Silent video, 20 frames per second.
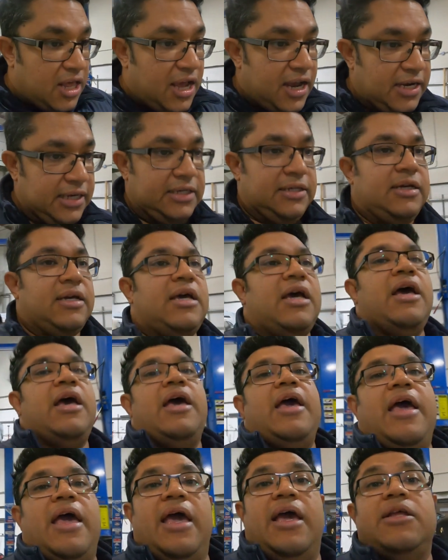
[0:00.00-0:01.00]
line,
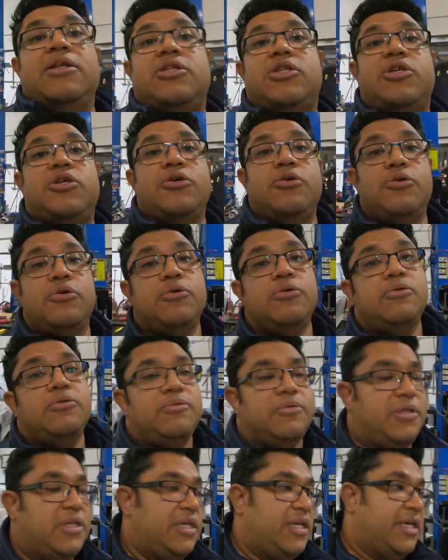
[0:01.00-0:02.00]

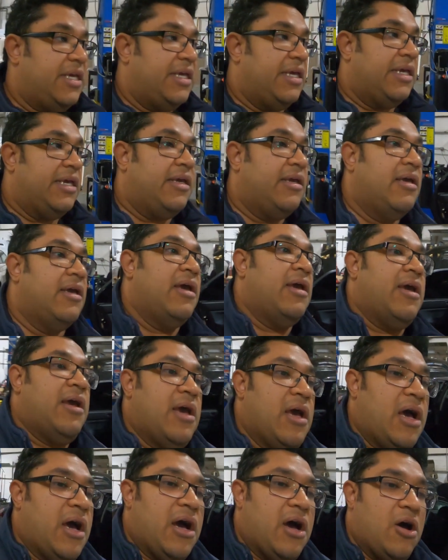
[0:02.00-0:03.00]
into the
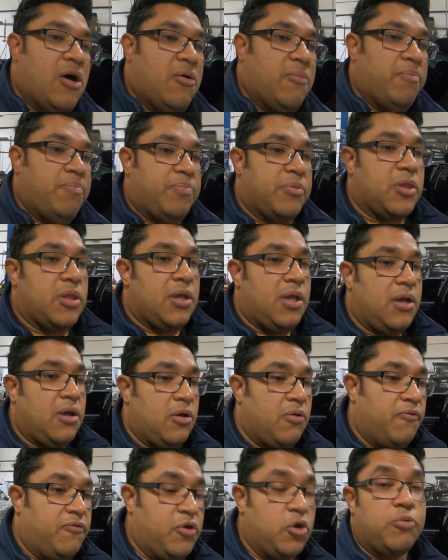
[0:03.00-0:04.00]

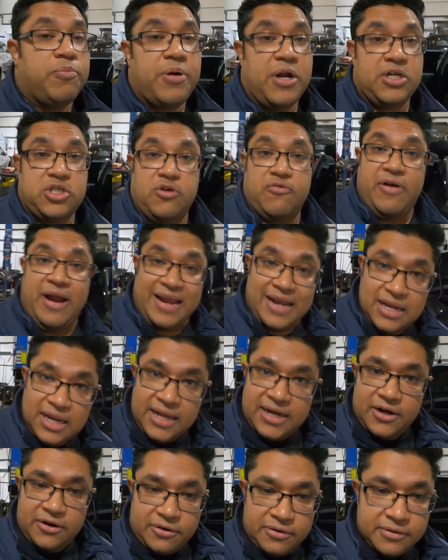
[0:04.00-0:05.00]
fuel pressure
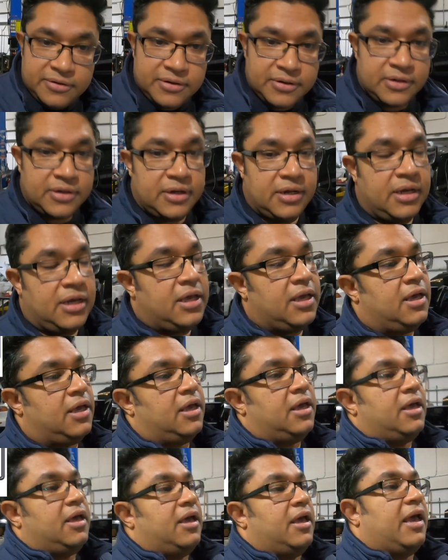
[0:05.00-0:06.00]
regulator.
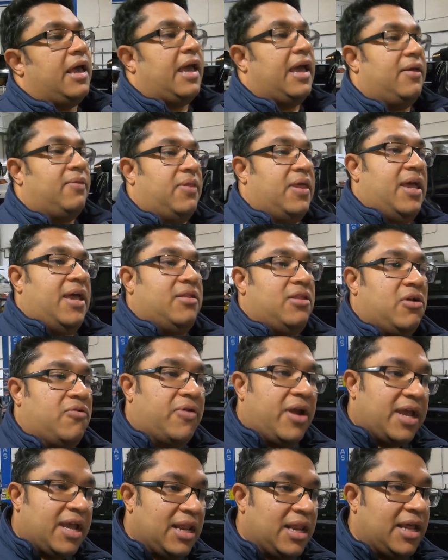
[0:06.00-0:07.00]
And then the
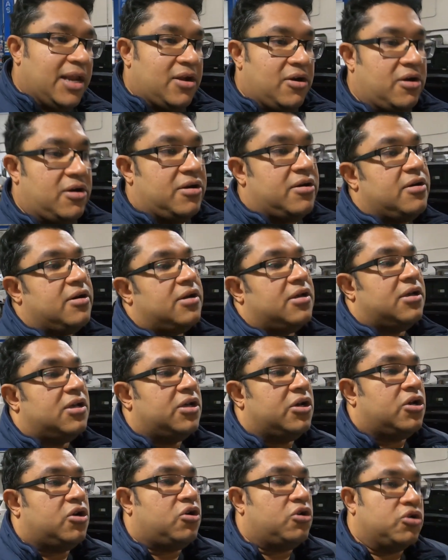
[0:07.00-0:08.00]
regulator
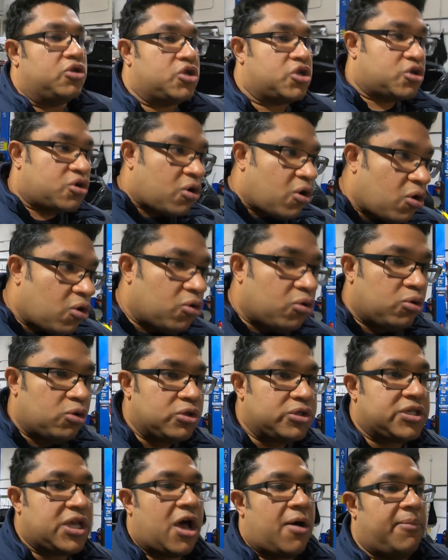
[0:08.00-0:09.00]

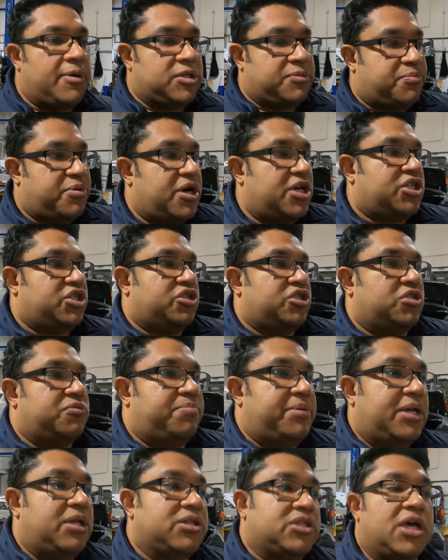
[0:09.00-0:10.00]
controls how much pressure is
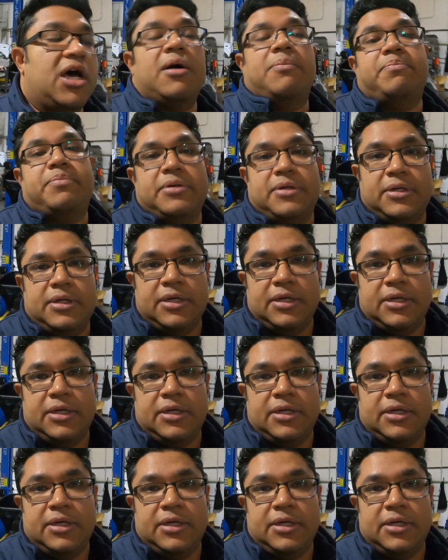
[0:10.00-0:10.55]
built up